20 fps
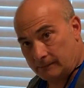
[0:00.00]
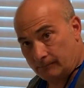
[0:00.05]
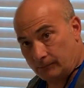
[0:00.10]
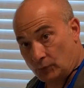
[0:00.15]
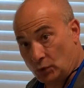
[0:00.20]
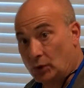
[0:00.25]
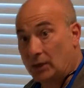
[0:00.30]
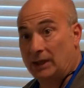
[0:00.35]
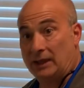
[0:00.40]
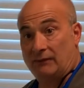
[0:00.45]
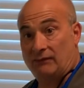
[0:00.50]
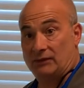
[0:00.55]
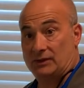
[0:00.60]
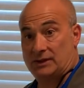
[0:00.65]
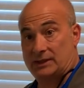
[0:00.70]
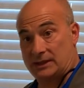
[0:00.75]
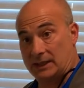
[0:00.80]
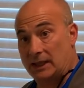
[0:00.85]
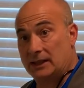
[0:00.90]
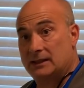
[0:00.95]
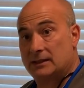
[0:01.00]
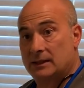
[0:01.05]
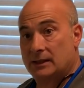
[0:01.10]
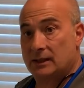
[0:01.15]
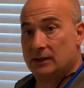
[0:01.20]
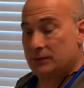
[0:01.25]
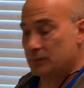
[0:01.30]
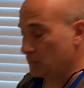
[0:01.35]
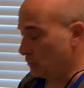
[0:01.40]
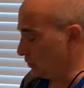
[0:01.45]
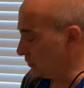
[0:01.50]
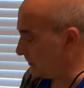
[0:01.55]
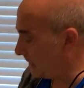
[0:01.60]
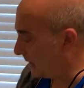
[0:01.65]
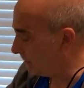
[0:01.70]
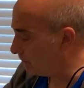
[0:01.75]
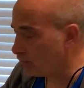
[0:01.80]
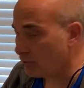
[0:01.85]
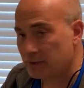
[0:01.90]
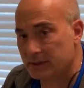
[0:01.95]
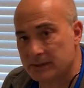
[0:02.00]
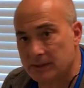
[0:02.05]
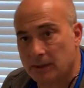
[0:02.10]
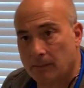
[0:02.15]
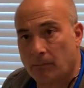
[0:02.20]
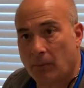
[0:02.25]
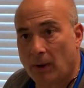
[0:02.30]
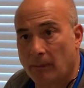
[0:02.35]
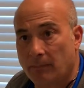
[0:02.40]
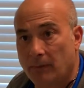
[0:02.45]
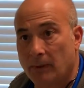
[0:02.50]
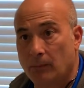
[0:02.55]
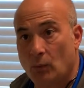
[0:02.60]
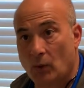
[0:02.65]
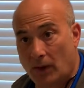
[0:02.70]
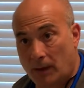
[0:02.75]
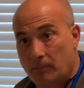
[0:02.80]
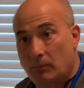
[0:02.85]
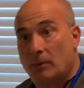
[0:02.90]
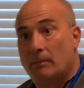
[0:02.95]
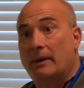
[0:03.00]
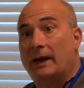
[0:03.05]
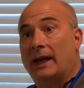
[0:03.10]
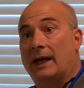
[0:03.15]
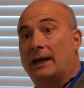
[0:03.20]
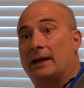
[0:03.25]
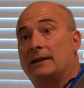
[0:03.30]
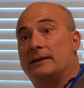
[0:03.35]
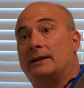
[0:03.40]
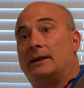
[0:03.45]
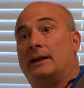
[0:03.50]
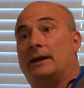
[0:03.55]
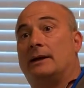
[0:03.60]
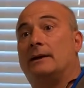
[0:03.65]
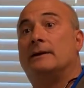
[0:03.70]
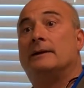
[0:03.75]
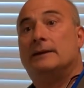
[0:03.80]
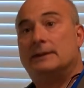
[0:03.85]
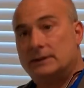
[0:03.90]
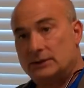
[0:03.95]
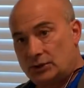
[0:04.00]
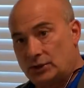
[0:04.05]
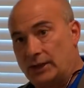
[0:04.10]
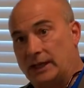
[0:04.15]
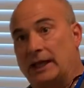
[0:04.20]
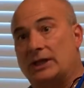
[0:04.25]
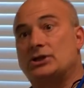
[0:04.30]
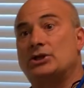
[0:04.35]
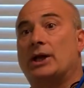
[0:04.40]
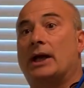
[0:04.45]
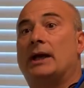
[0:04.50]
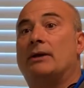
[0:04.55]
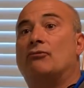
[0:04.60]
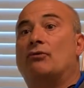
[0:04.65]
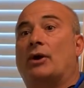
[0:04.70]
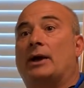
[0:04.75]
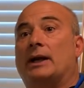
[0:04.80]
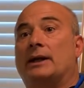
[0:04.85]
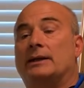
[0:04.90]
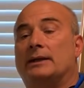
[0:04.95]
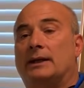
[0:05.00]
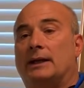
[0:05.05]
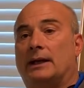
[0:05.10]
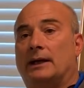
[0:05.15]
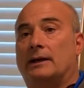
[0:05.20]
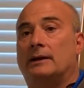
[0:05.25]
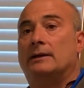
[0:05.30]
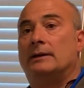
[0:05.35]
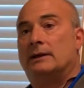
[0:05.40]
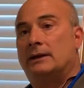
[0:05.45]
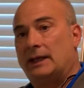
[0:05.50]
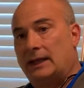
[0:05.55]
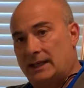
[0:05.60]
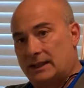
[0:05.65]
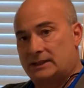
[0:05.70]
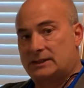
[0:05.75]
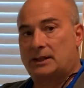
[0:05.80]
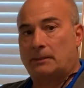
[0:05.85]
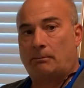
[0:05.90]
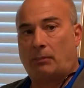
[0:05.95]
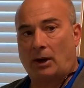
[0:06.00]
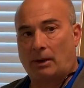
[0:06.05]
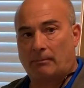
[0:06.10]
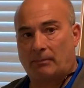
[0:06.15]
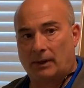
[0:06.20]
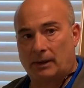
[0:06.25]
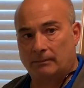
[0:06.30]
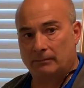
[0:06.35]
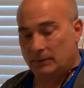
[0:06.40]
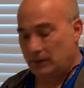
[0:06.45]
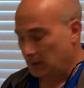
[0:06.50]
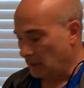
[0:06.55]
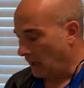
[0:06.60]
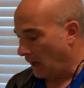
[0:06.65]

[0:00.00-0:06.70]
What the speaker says: You can even say to the customer, would you mind pressing the pop-up while I put my head under there? So you get your head right under there, hits the pop-up.